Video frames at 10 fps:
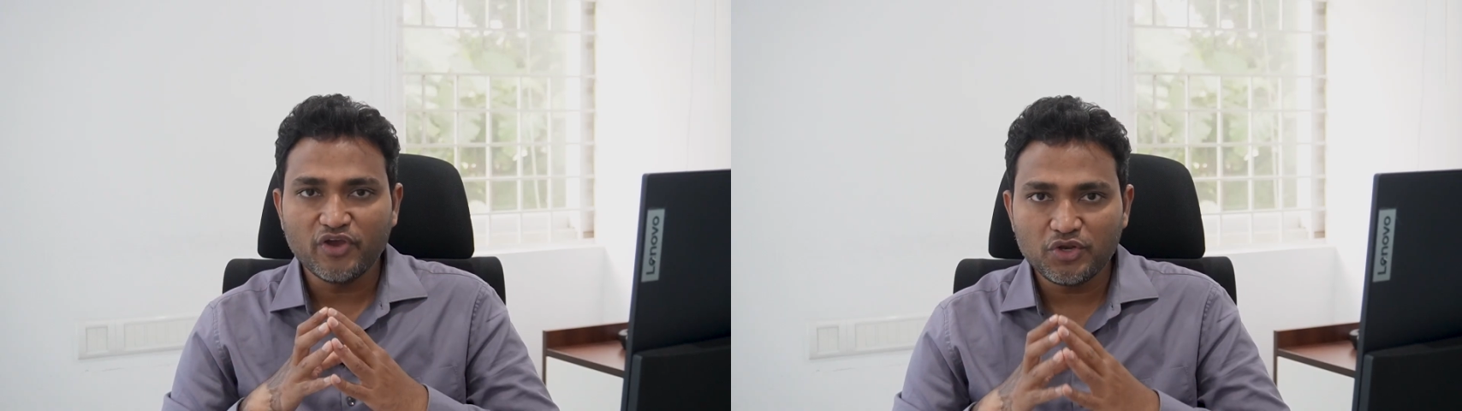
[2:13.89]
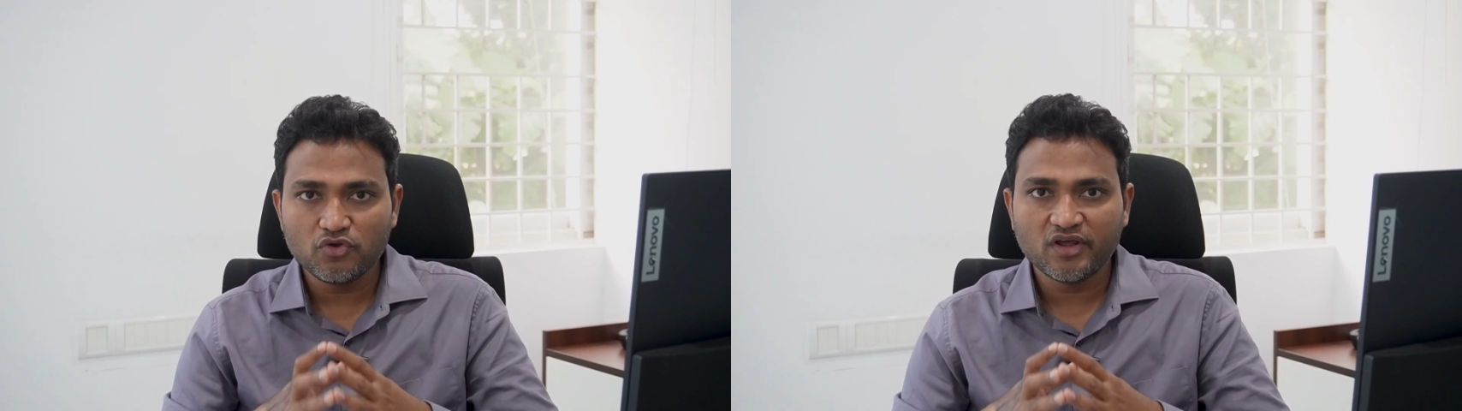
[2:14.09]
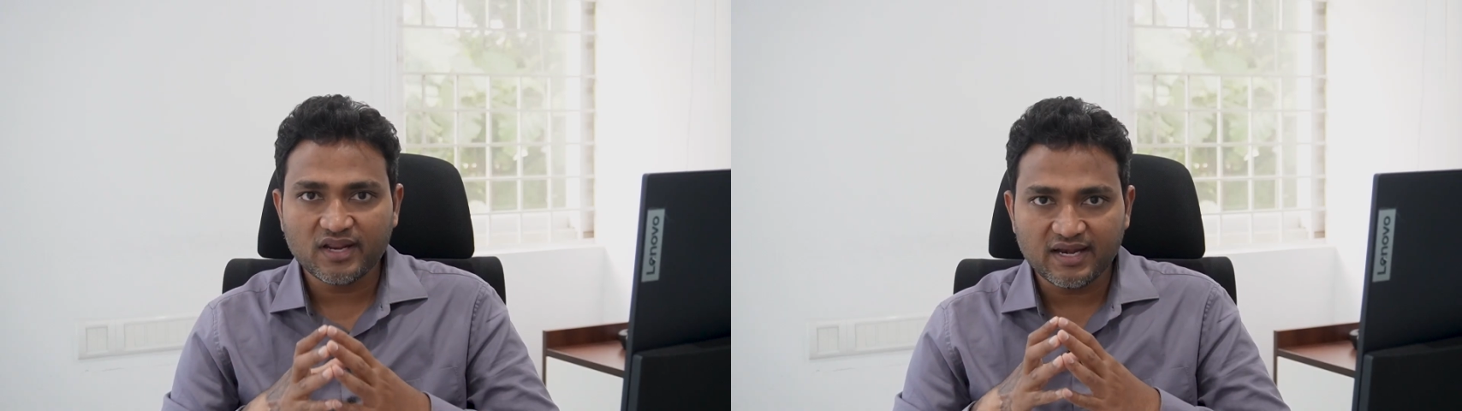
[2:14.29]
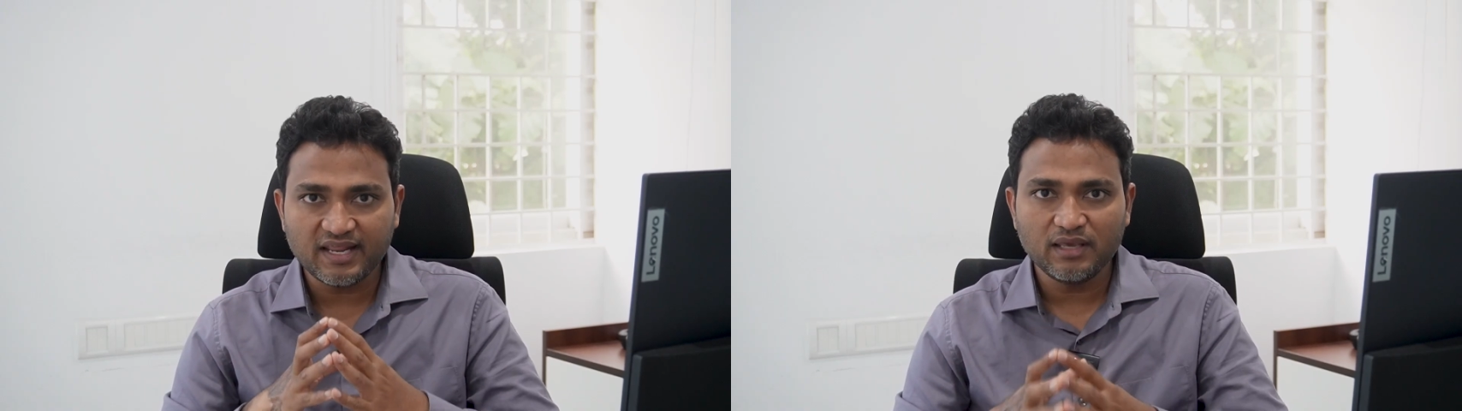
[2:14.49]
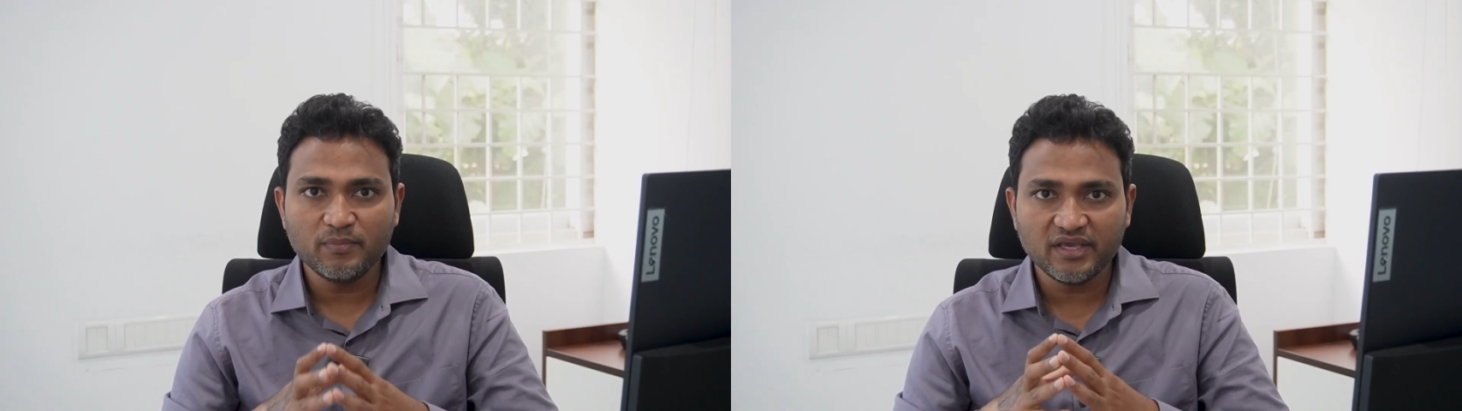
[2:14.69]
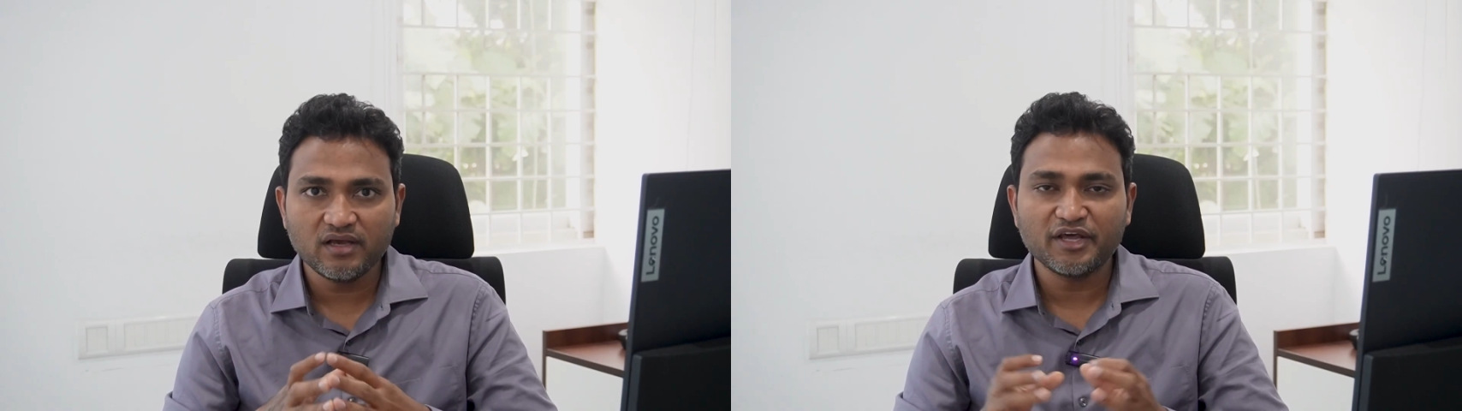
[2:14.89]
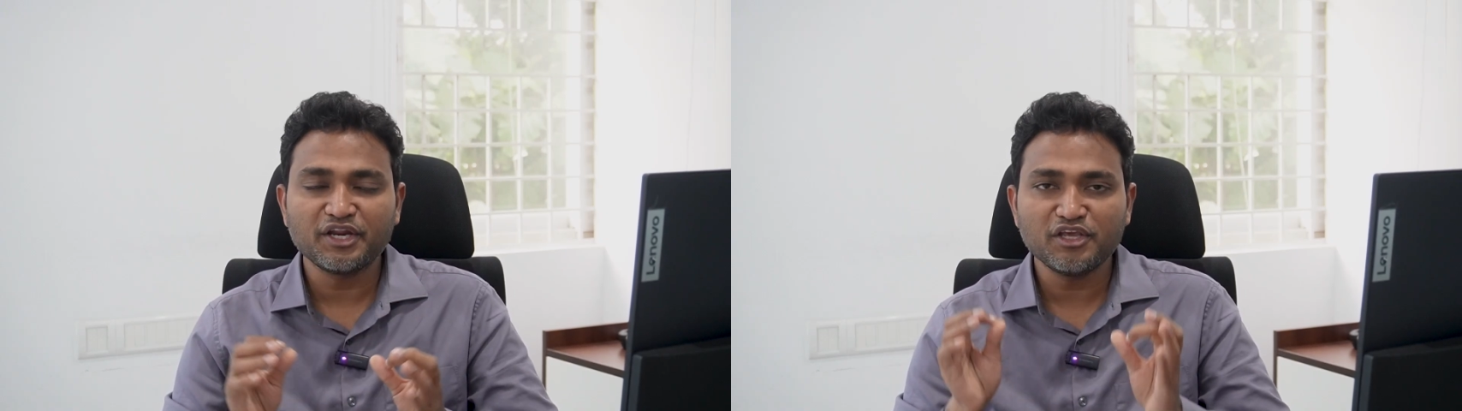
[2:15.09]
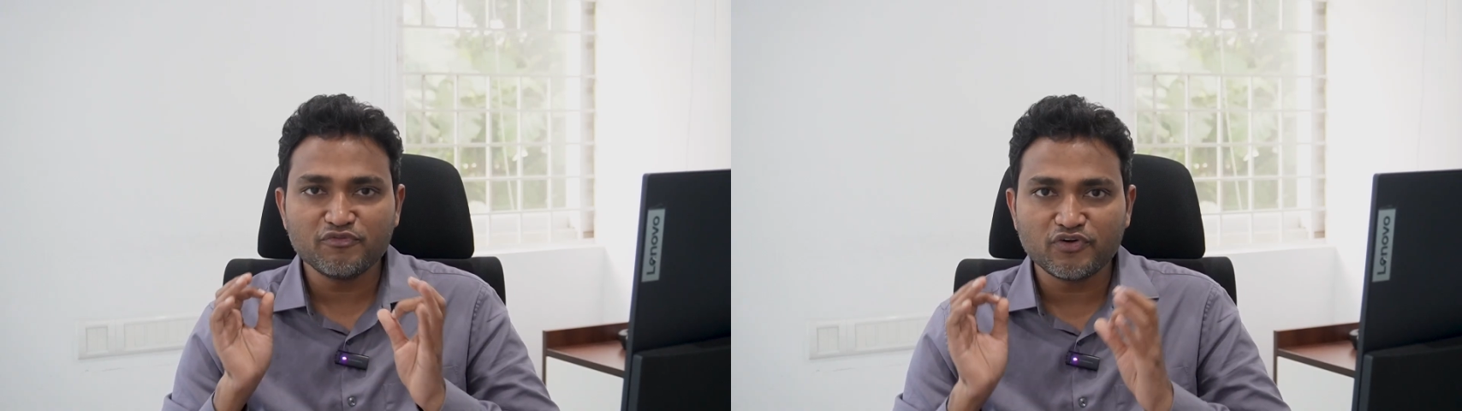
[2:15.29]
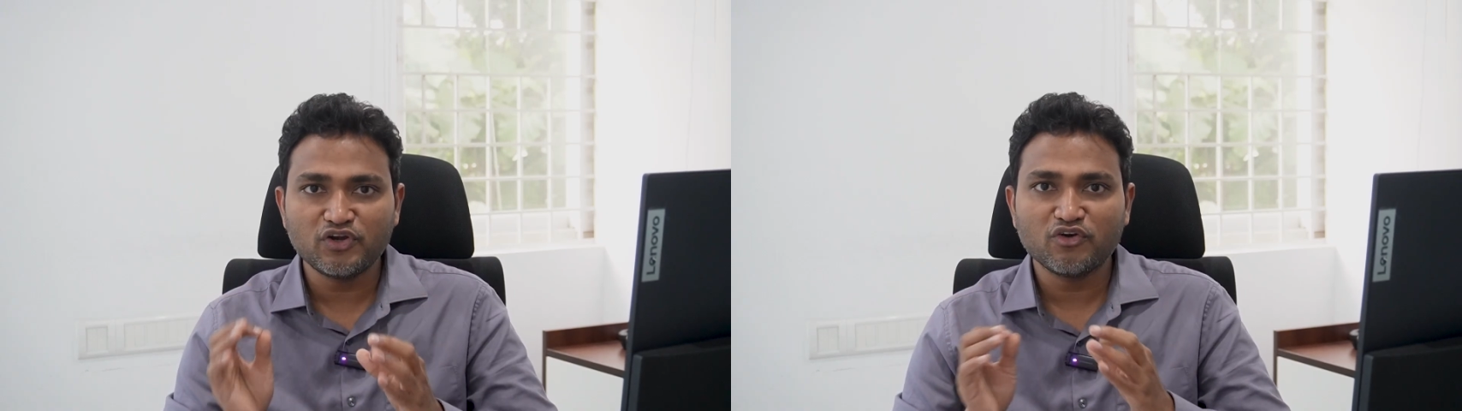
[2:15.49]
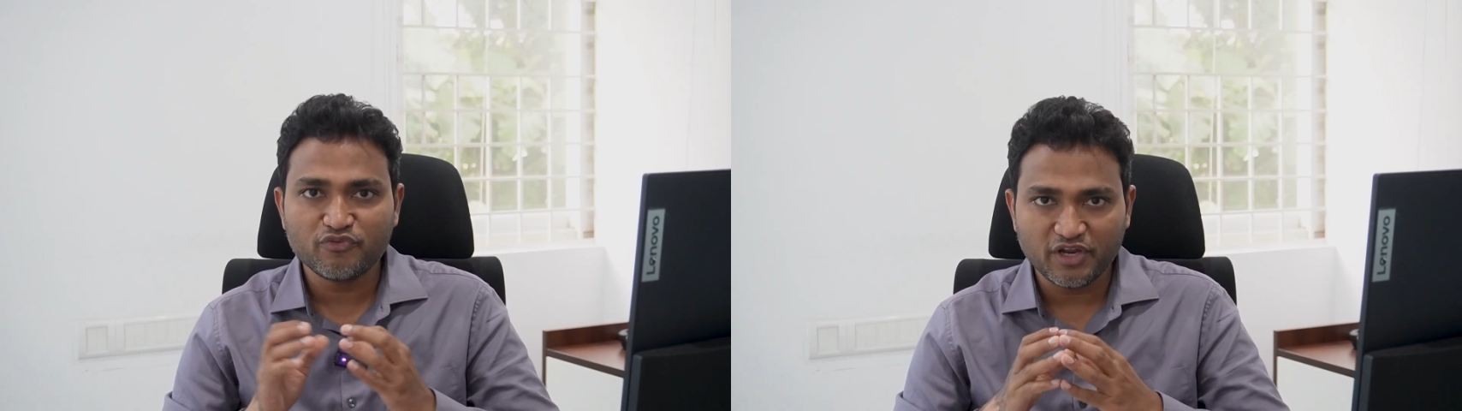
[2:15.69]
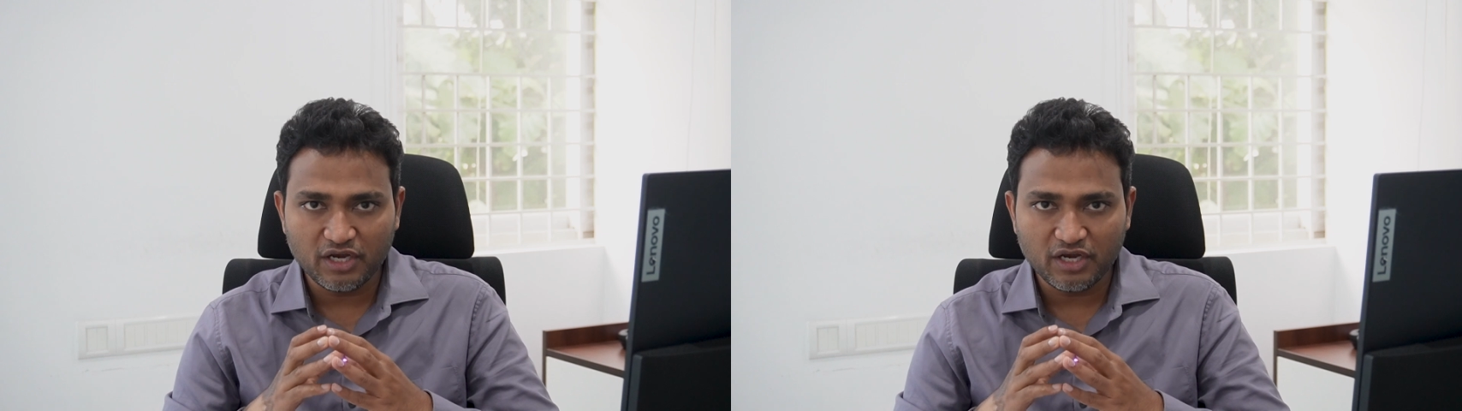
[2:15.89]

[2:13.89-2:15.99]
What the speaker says: when you are claiming refund of